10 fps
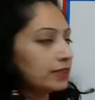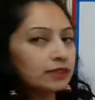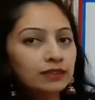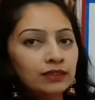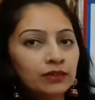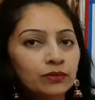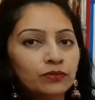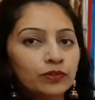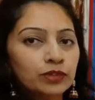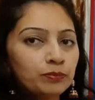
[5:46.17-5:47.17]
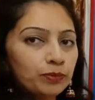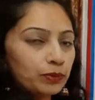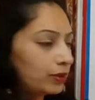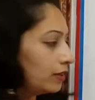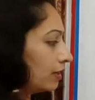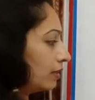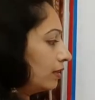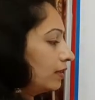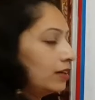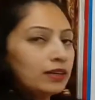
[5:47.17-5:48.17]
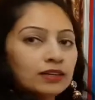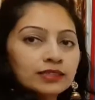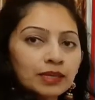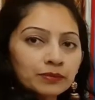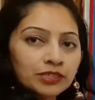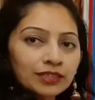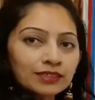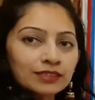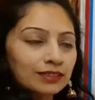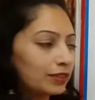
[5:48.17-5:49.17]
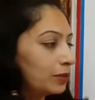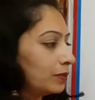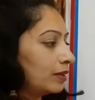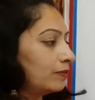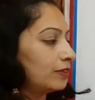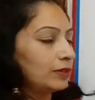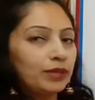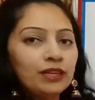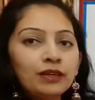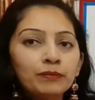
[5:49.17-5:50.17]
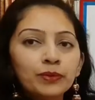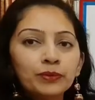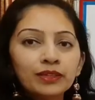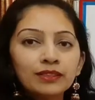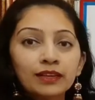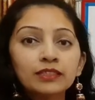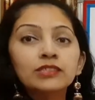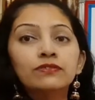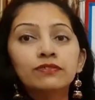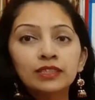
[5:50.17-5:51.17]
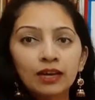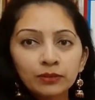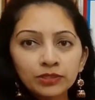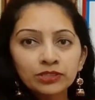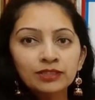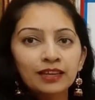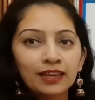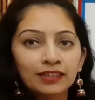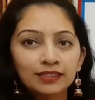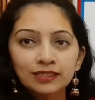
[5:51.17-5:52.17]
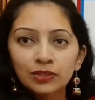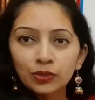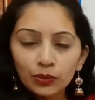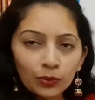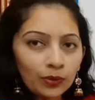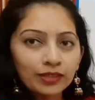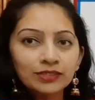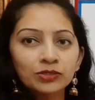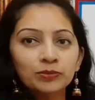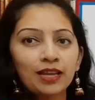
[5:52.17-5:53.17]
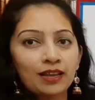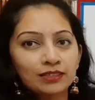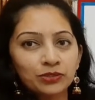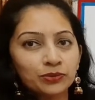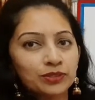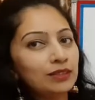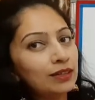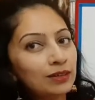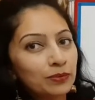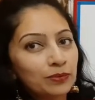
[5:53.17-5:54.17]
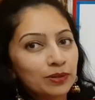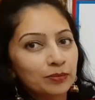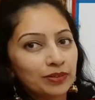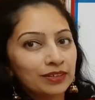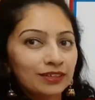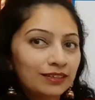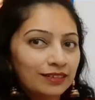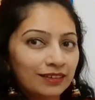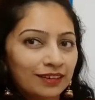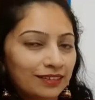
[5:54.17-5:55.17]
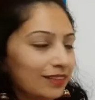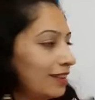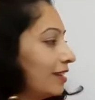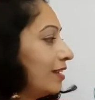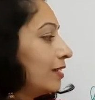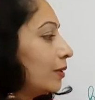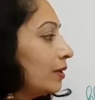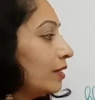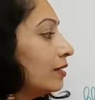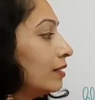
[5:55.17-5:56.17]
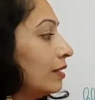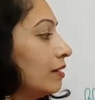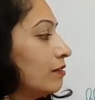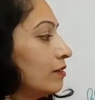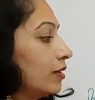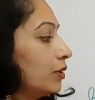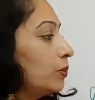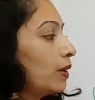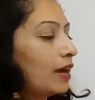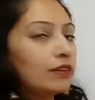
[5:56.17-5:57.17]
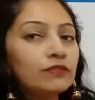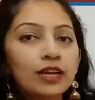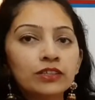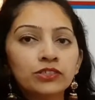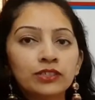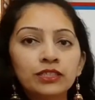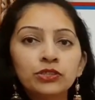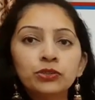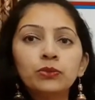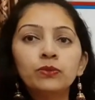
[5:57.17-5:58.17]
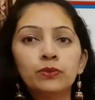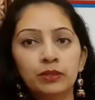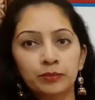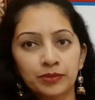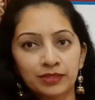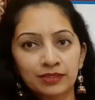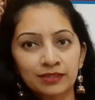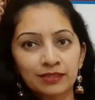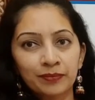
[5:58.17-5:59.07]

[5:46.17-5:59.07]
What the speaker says: here. For the plural subject, the verb will be plural, that is without s. No s to be added to the verb. Here again. Now here you have actually two verbs.